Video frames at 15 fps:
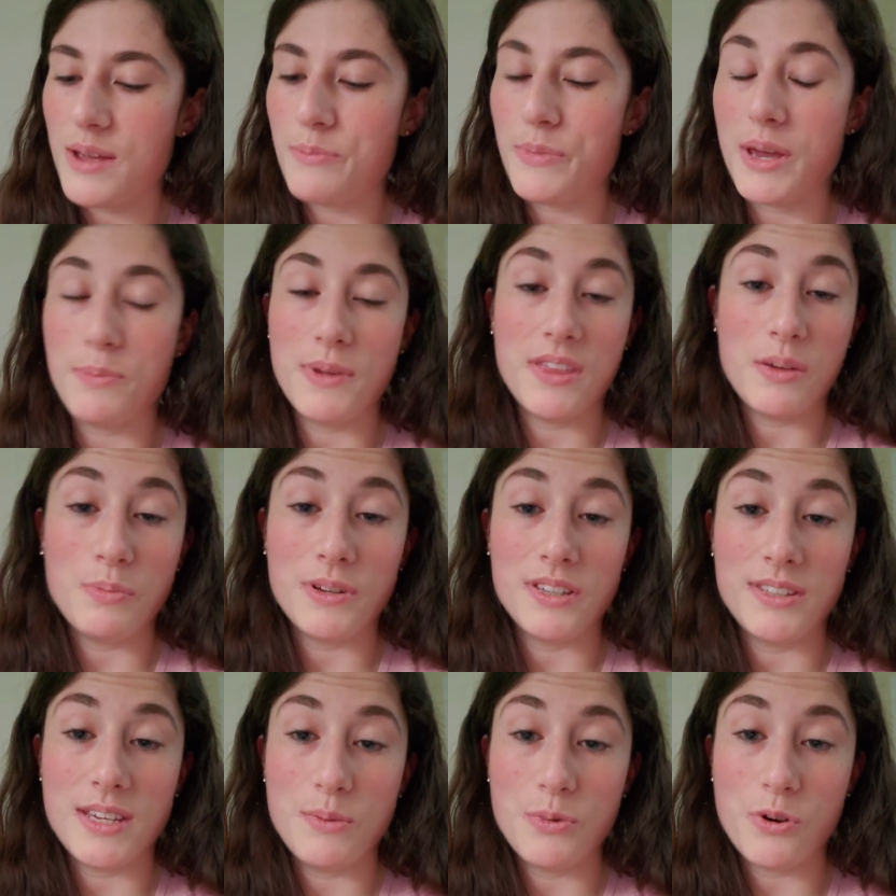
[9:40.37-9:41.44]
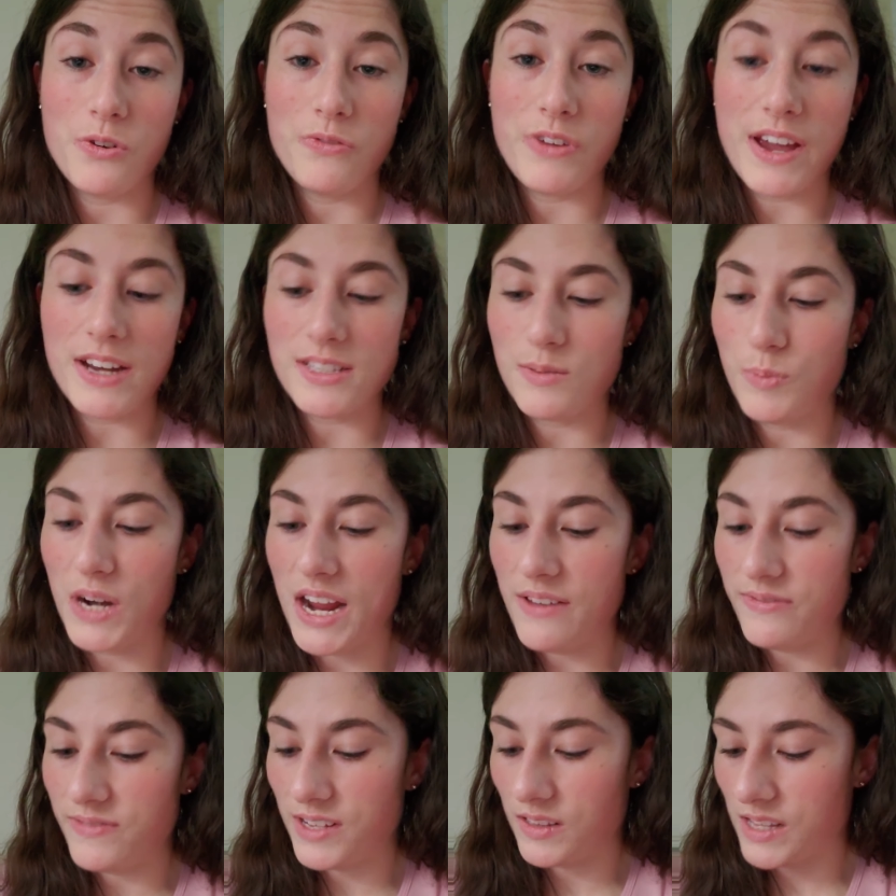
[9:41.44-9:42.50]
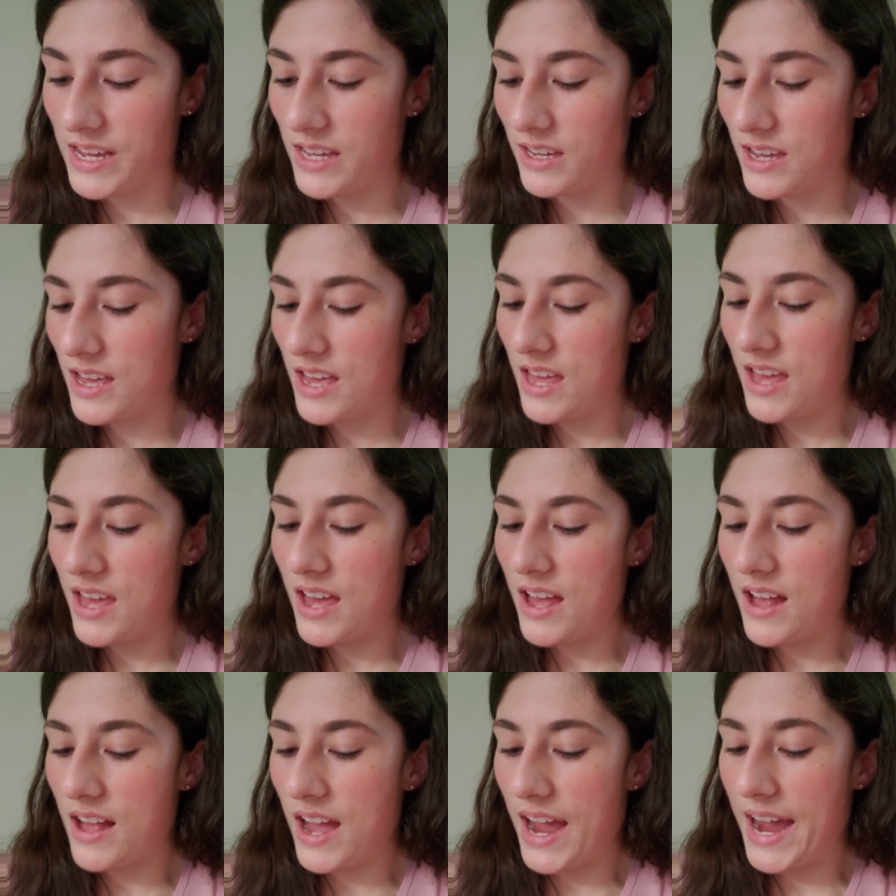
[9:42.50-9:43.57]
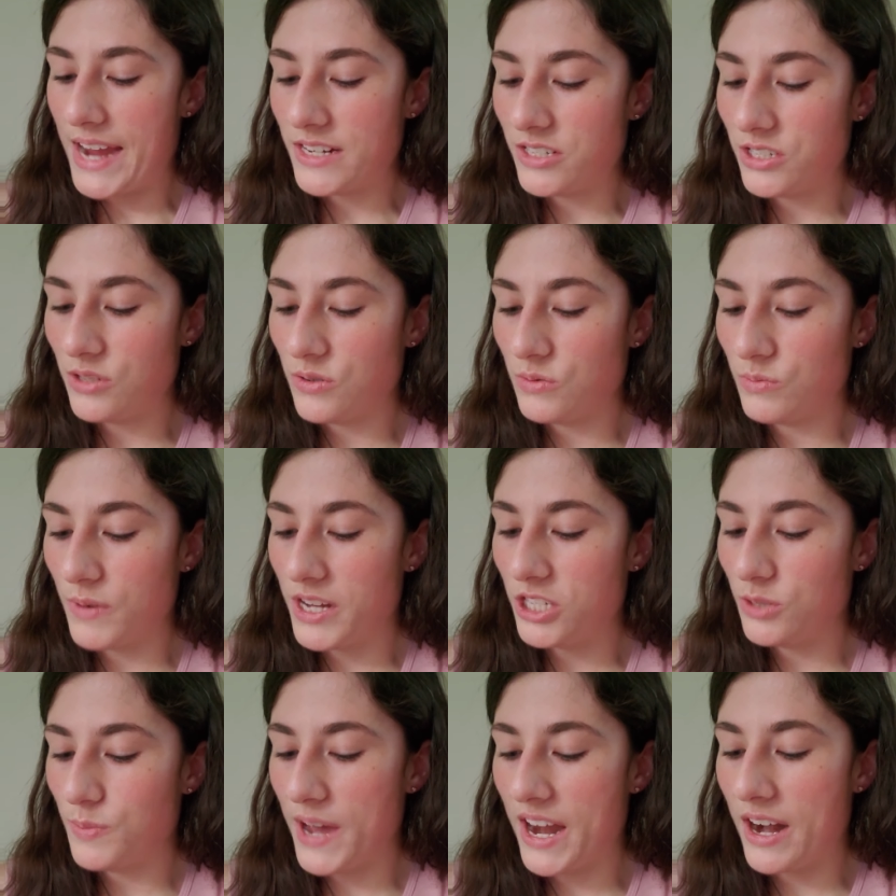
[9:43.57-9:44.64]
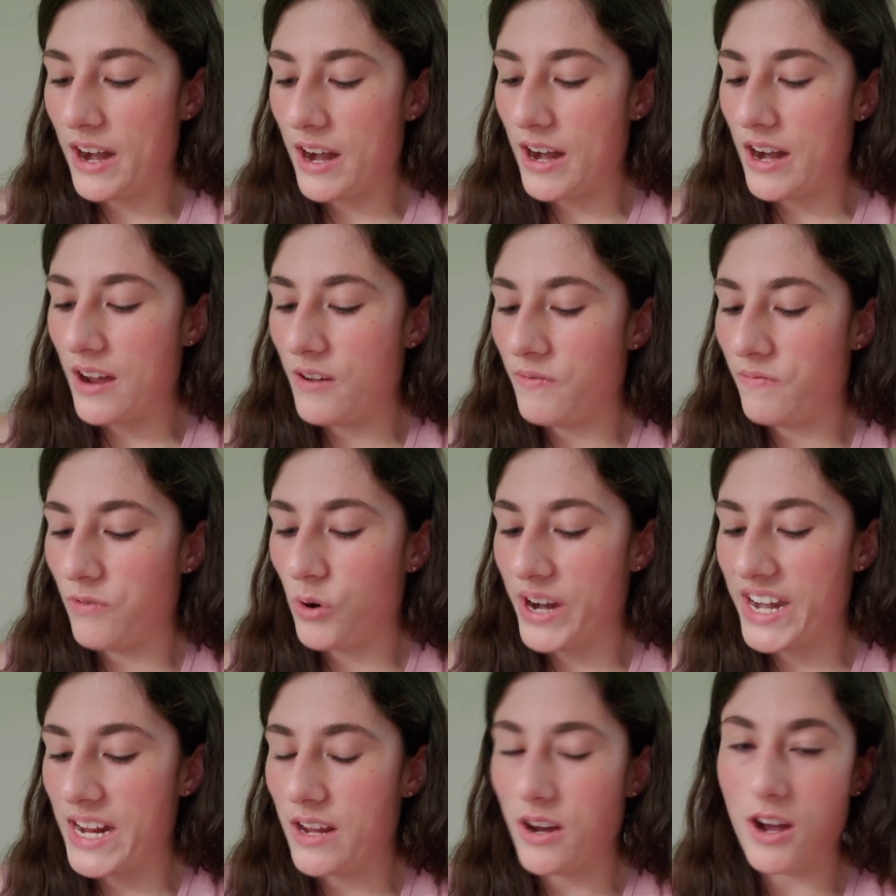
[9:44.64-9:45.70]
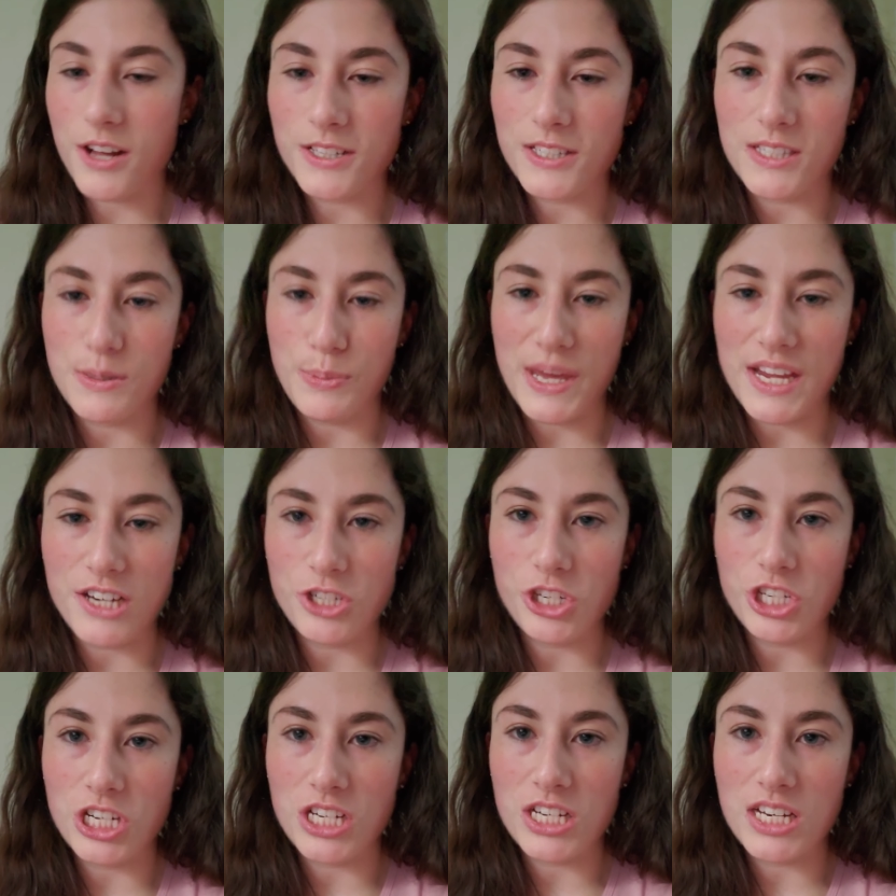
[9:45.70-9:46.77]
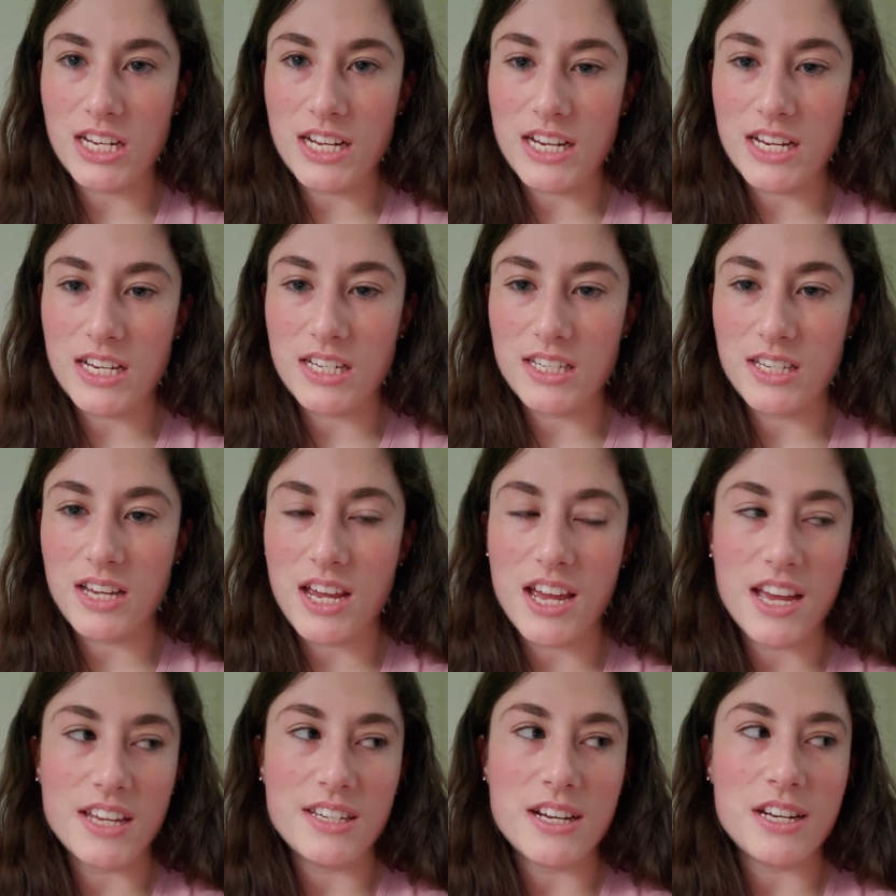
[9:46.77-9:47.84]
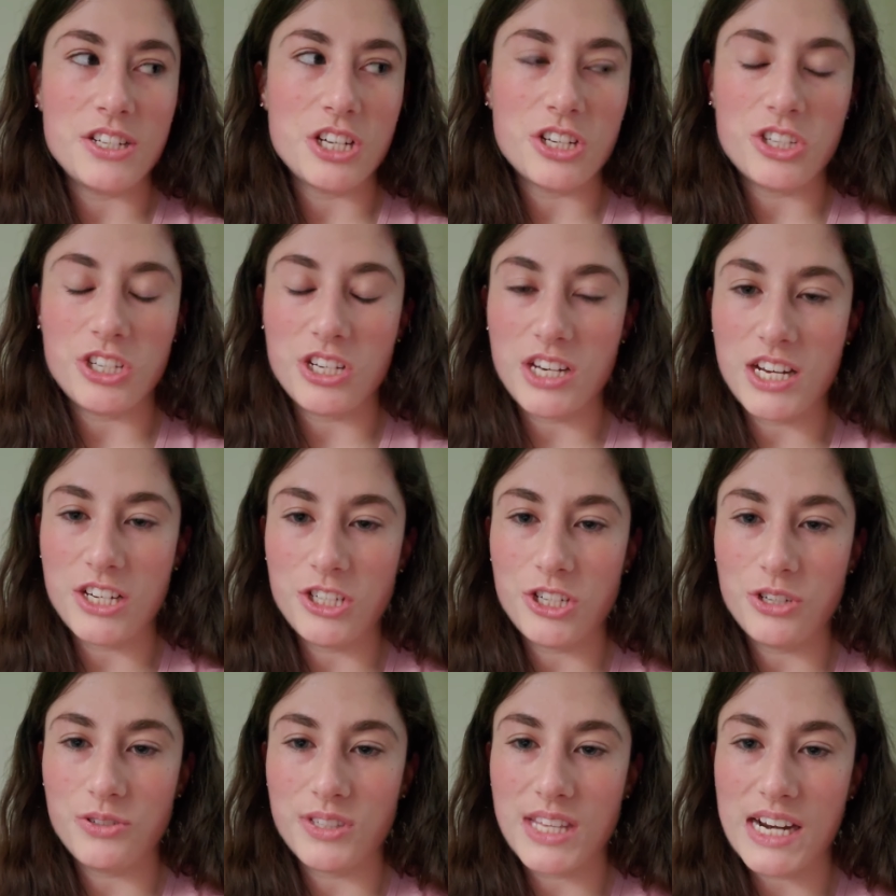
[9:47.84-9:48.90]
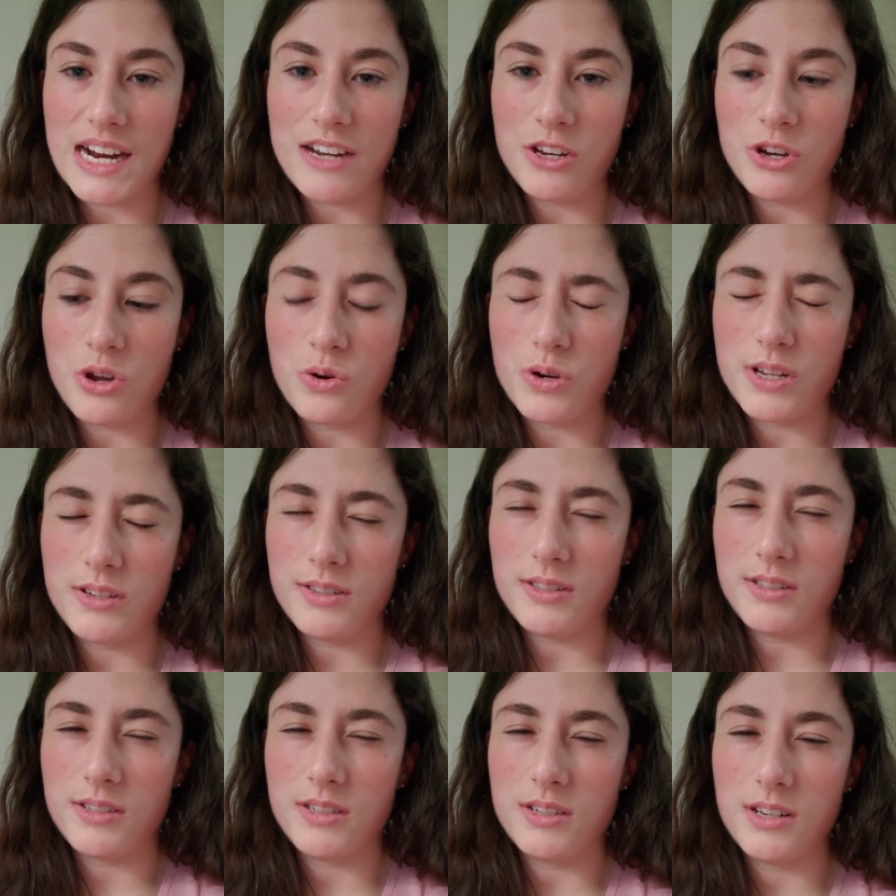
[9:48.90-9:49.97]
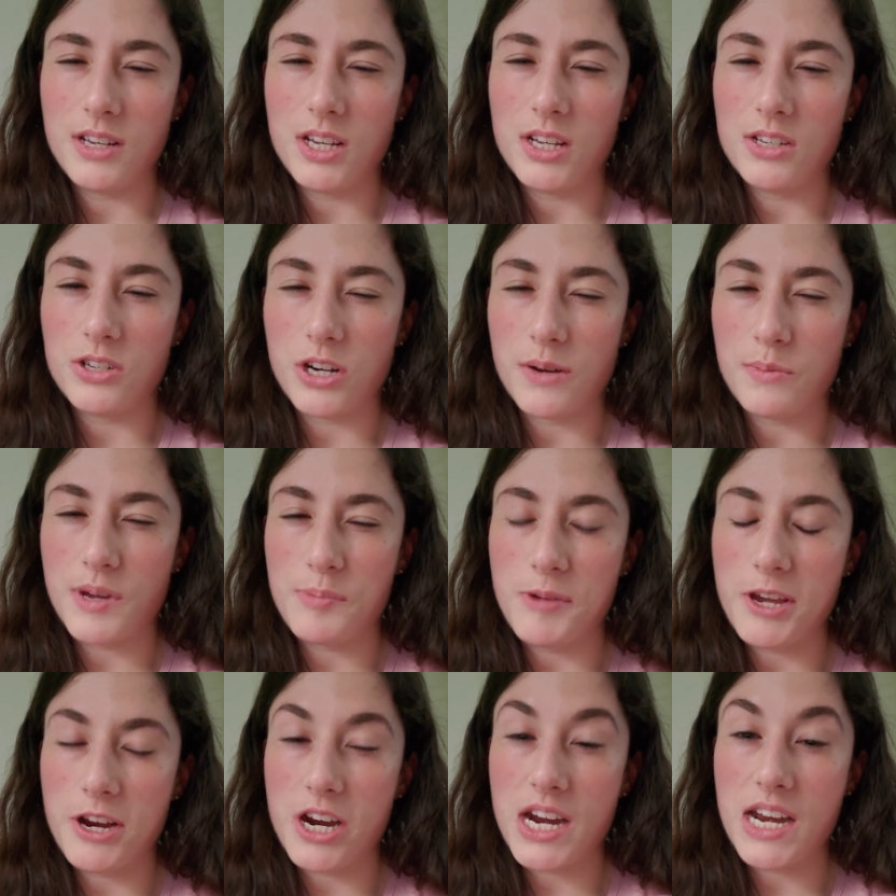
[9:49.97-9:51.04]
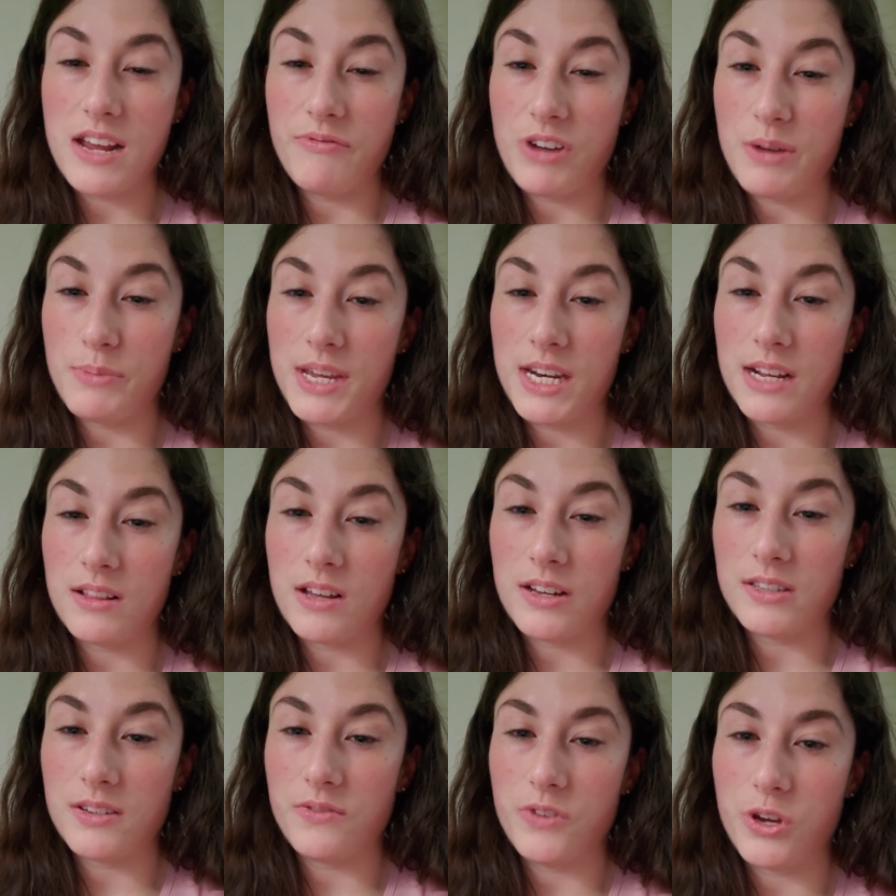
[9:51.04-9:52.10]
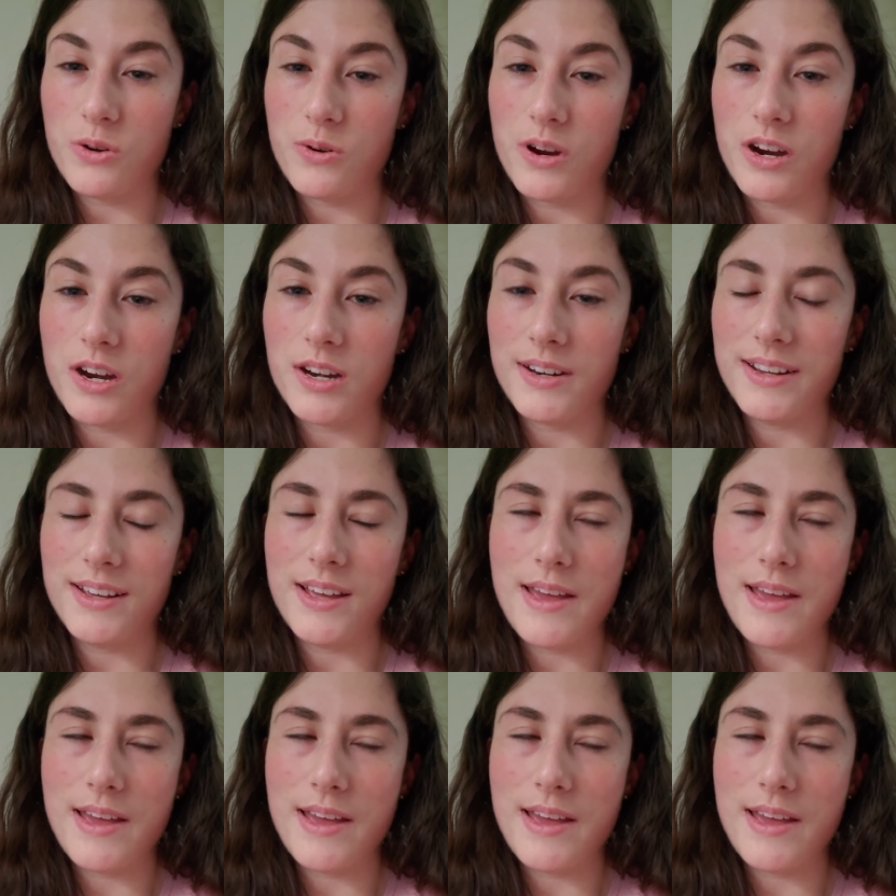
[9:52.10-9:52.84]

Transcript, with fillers: It might be the placebo effect, but I feel like I do much better avoiding constipation and digestion issues that I noticed during my period if I'm eating lots of yogurt.